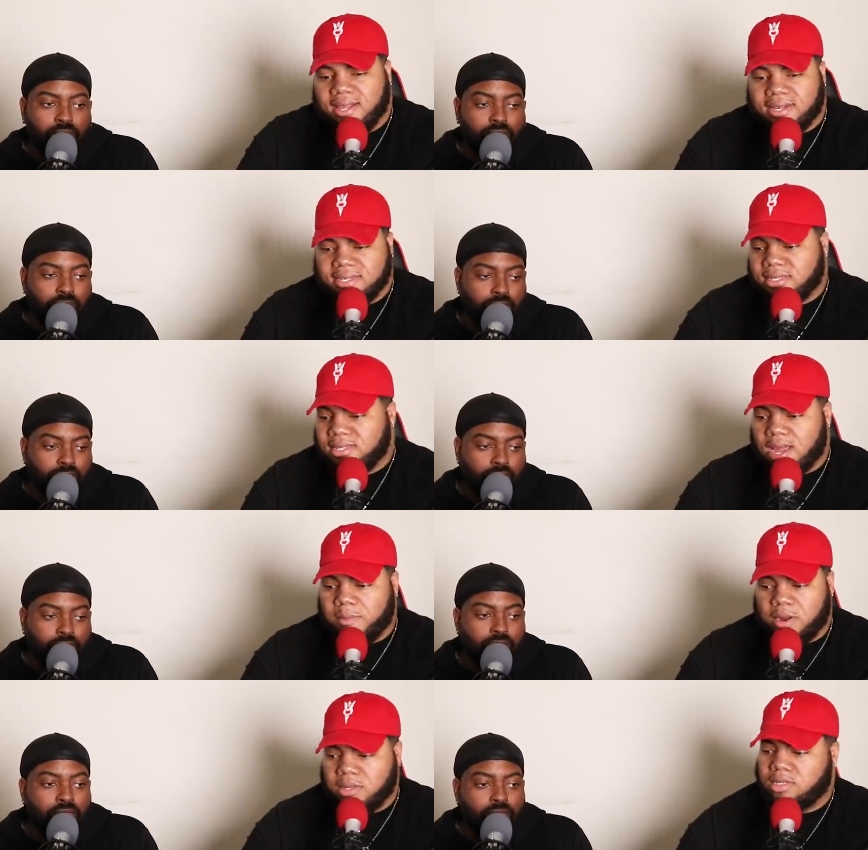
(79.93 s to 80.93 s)
Speaker 1: This is time,
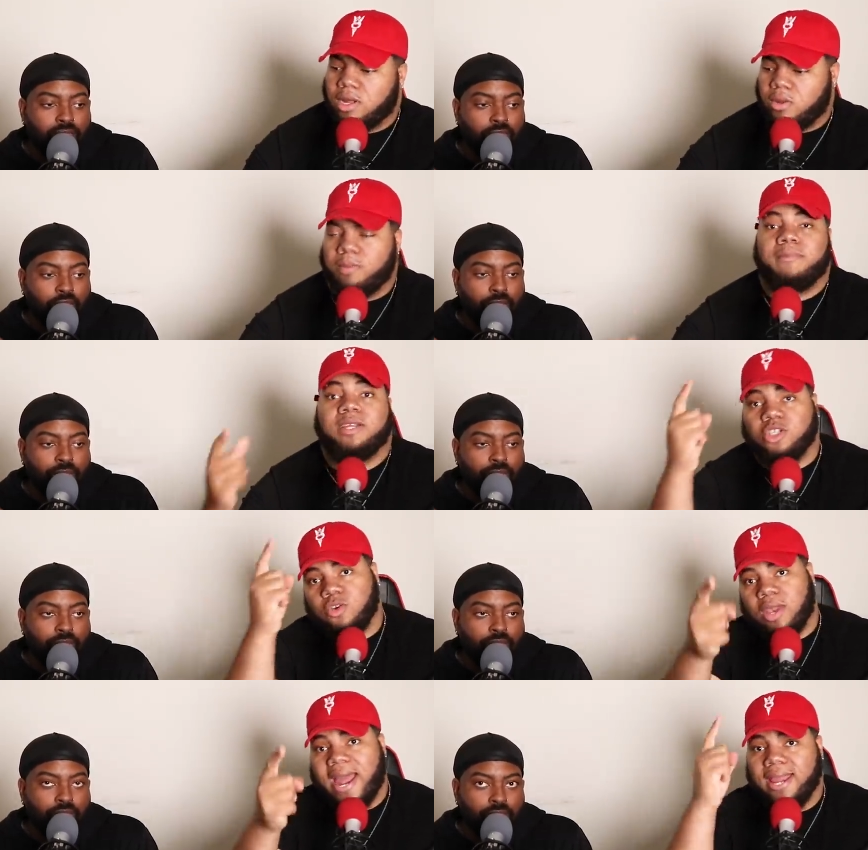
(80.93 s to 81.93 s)
bro. So make sure you
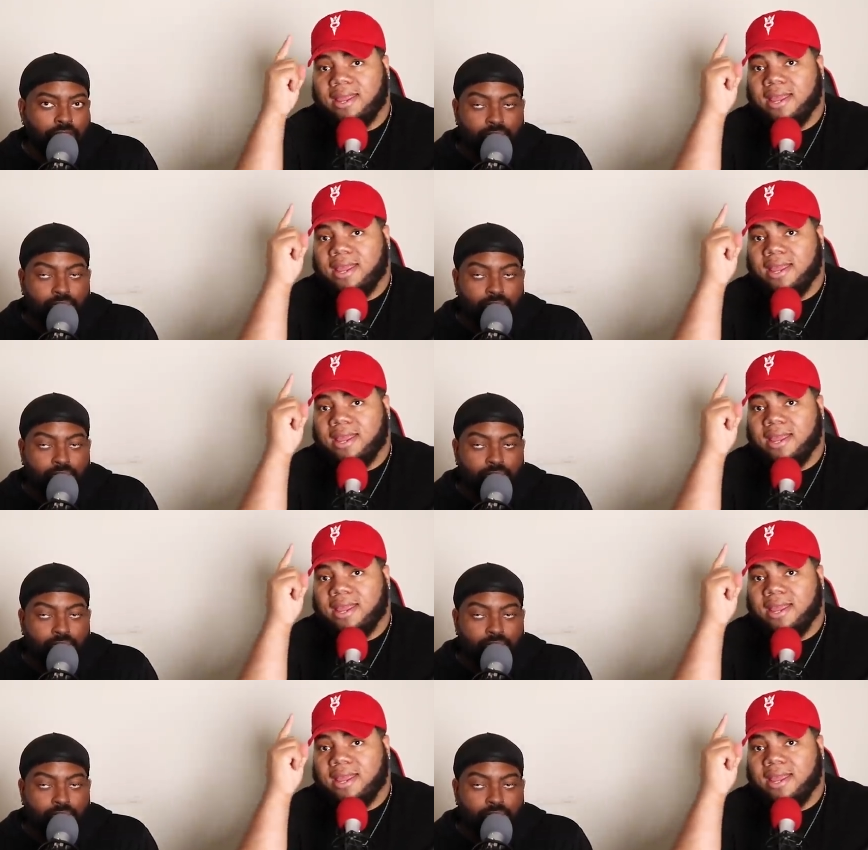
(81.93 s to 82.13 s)
like,